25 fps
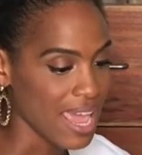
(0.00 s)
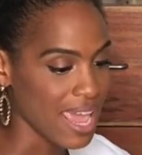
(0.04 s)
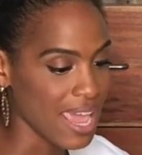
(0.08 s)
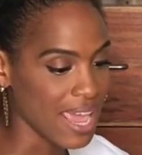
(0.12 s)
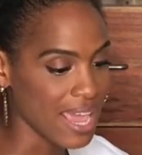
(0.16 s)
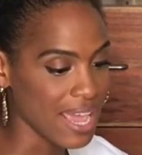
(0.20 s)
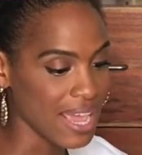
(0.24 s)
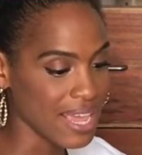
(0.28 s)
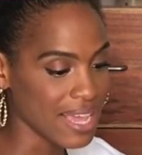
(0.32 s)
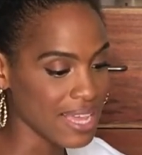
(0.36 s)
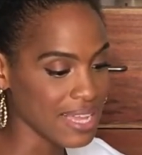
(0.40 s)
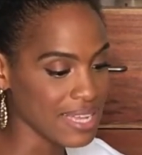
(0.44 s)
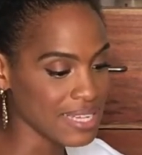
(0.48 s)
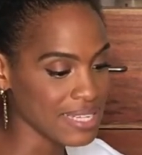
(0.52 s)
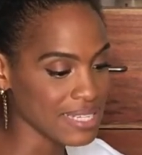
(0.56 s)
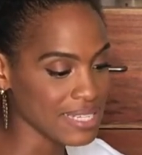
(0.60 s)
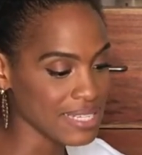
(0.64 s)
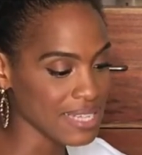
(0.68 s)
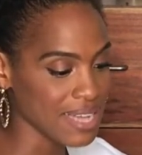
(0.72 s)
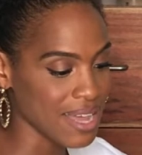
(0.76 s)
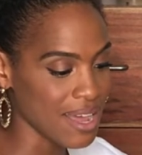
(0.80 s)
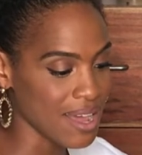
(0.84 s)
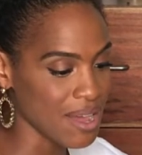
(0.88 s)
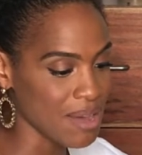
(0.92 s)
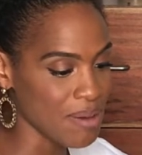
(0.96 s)

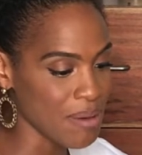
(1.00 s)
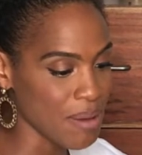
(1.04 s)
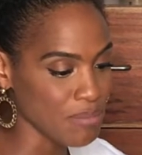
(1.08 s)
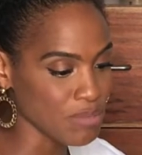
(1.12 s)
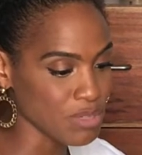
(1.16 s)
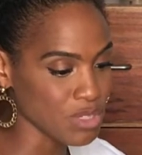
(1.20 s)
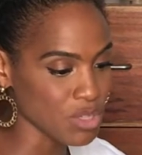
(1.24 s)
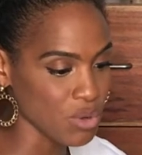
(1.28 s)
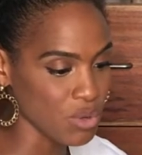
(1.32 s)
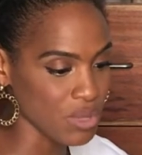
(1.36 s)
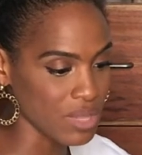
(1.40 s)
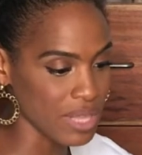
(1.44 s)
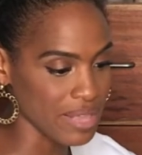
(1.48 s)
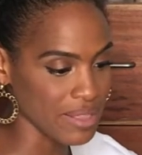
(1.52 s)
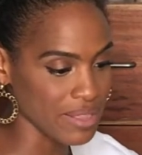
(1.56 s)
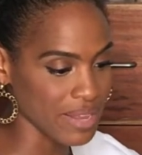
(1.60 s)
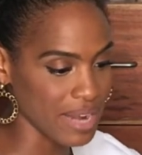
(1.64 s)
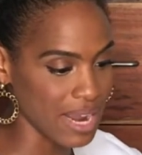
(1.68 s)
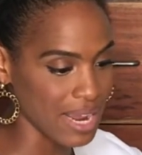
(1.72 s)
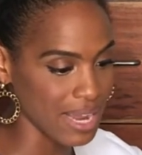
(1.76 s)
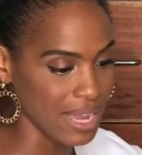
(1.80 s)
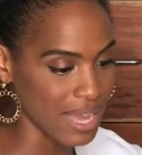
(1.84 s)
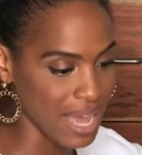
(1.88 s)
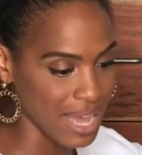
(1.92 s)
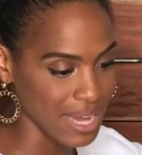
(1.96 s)
and I'm so glad
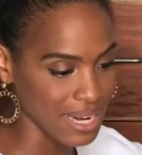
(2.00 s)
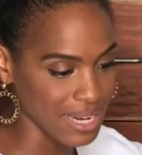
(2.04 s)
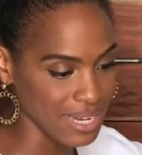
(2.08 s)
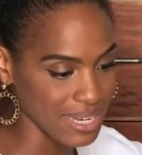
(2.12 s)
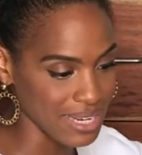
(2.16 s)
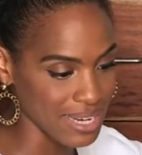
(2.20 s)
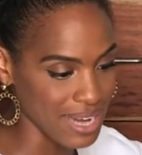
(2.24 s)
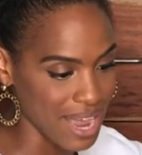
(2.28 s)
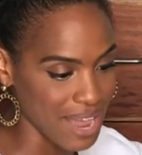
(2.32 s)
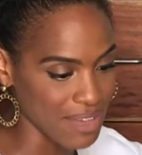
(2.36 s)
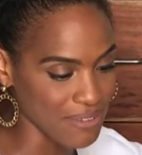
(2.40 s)
that I got it.